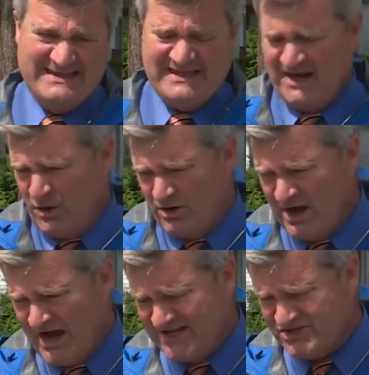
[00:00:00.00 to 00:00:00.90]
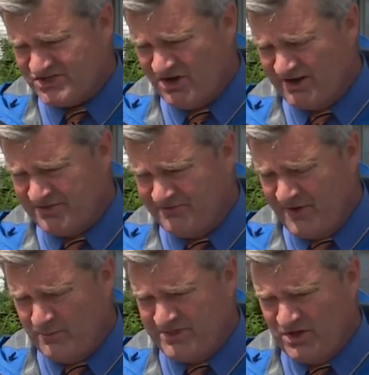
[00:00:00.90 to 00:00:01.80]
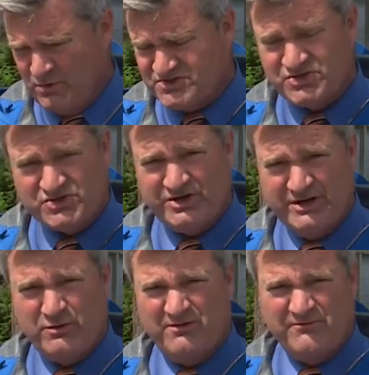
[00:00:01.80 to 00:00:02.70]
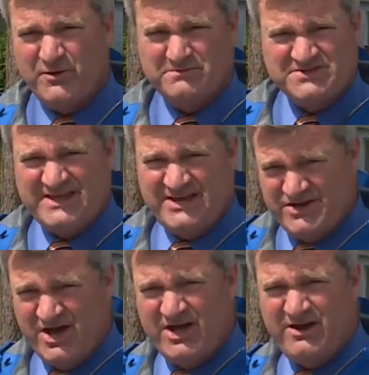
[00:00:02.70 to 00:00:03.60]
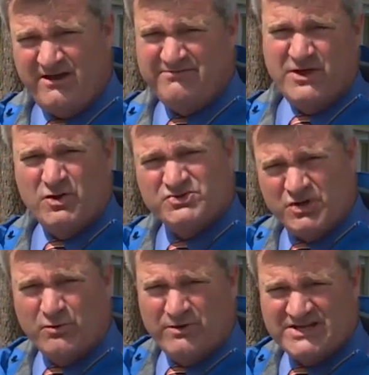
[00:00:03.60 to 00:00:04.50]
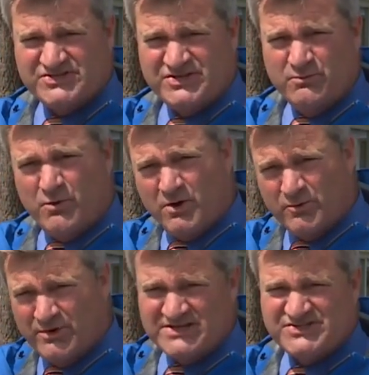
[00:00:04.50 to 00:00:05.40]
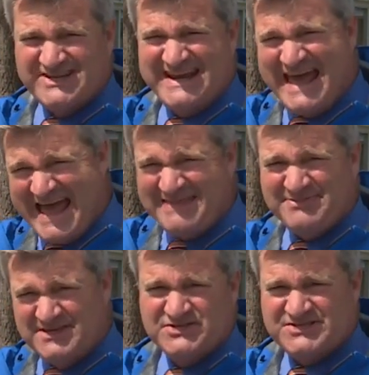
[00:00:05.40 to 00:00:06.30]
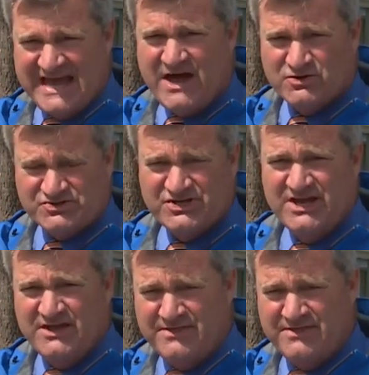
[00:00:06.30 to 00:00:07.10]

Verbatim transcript: Yeah, Laura, I just got off the phone with a U.S. attorney who confirms that none of those arrested were arrested at this house.